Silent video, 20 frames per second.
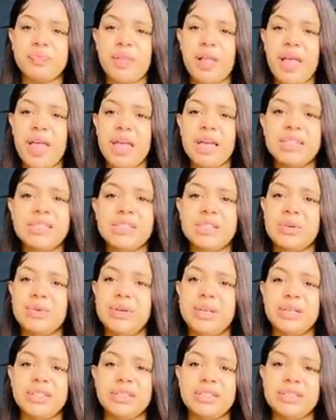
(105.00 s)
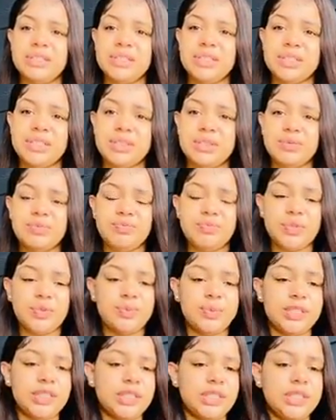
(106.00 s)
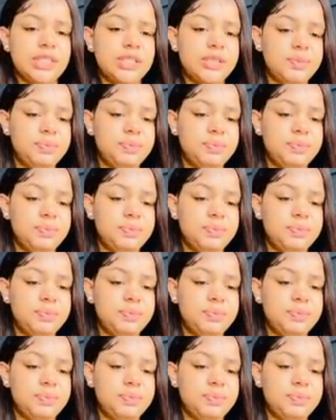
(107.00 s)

It's so nasty, y'all. Oh my God.